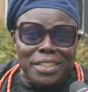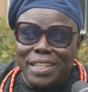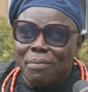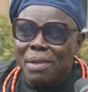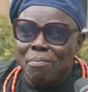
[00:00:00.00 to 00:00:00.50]

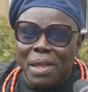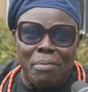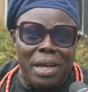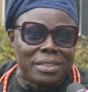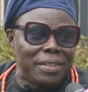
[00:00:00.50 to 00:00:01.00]
Assembly
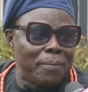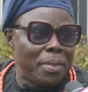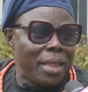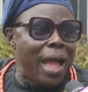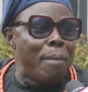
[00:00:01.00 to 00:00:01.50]
members
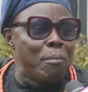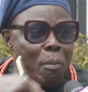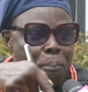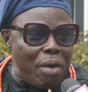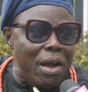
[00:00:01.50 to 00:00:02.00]
are
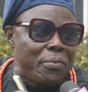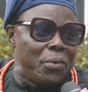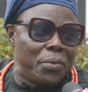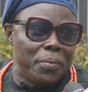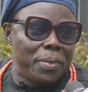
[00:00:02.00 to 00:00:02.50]
more
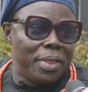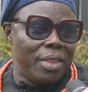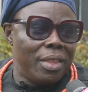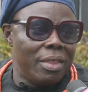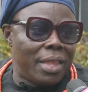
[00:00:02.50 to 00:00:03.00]
powerful
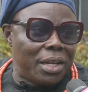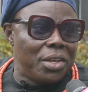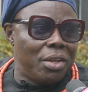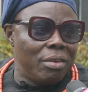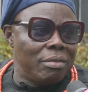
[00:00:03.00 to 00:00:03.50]
than
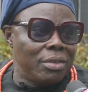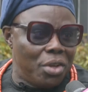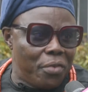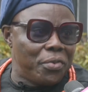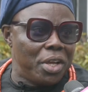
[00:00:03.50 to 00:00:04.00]
the
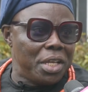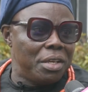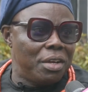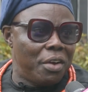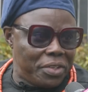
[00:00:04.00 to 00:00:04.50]
governor
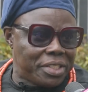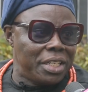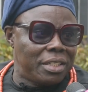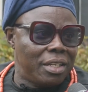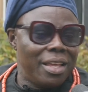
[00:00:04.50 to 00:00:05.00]
of a
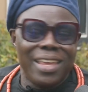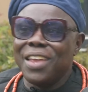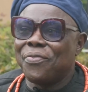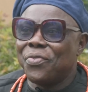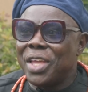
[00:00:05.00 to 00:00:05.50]
state
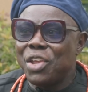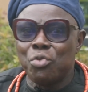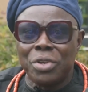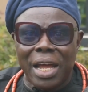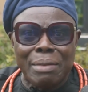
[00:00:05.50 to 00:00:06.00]
if they
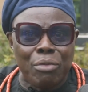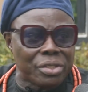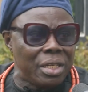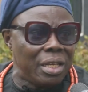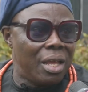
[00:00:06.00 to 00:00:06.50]

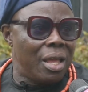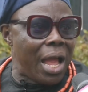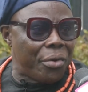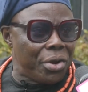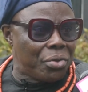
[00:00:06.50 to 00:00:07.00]
unanimously
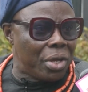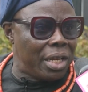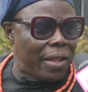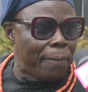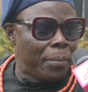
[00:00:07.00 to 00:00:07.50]
agree
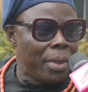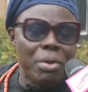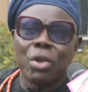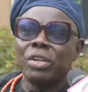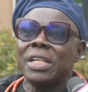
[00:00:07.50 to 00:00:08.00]
together,
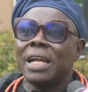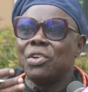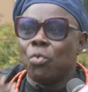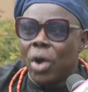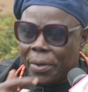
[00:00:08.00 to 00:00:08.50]
because they are
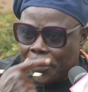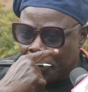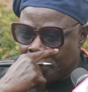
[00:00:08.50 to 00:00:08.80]
the one